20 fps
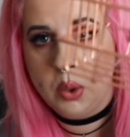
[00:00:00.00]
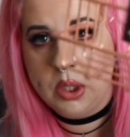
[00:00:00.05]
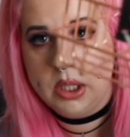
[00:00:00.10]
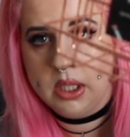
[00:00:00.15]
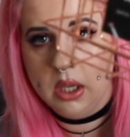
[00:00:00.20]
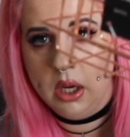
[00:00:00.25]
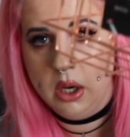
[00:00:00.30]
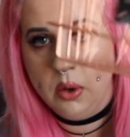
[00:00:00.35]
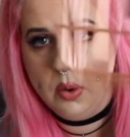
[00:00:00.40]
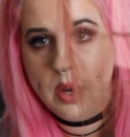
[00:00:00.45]

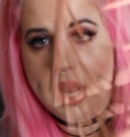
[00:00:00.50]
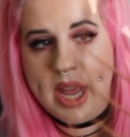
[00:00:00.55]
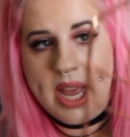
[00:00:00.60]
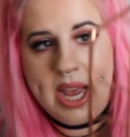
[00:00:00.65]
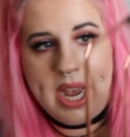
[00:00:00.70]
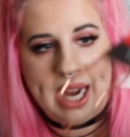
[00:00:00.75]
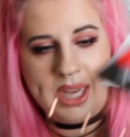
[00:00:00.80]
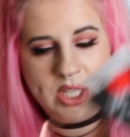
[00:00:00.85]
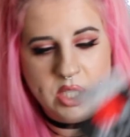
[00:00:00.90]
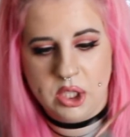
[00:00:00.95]
so
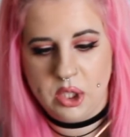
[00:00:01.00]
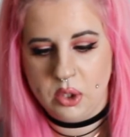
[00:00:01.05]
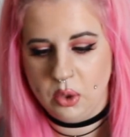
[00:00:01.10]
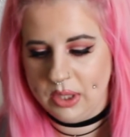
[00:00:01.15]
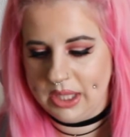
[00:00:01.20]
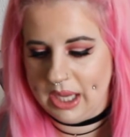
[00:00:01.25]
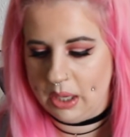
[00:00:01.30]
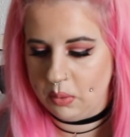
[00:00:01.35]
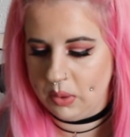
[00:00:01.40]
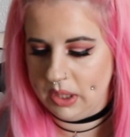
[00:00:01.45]
I just
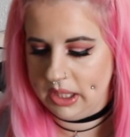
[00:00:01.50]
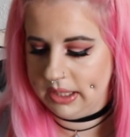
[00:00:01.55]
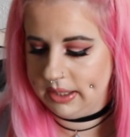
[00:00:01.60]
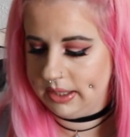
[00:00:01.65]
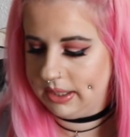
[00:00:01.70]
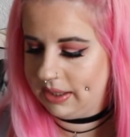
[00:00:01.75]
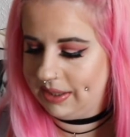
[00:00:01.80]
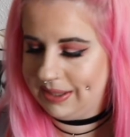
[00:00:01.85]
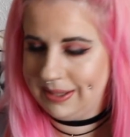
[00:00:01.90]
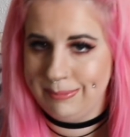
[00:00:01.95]
thought that
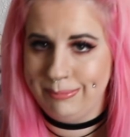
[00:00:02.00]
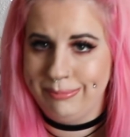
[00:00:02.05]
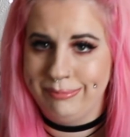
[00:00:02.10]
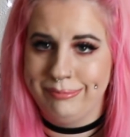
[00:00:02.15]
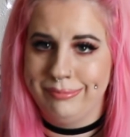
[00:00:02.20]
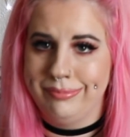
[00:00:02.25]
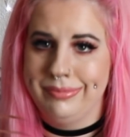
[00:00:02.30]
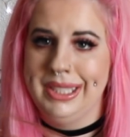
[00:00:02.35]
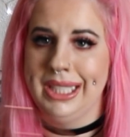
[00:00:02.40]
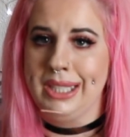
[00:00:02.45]
was
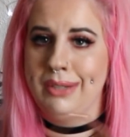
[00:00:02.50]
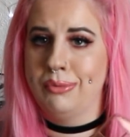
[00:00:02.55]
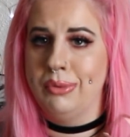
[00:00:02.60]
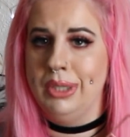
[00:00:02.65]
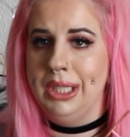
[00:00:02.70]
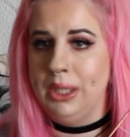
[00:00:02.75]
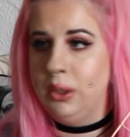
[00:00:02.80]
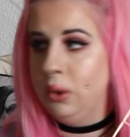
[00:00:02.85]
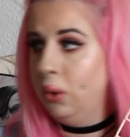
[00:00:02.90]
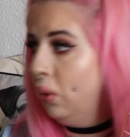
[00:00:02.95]
like
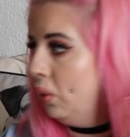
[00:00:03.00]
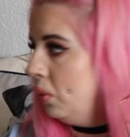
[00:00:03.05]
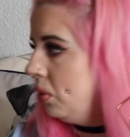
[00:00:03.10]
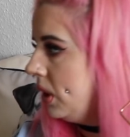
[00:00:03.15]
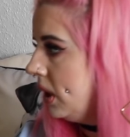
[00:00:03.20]
really cool.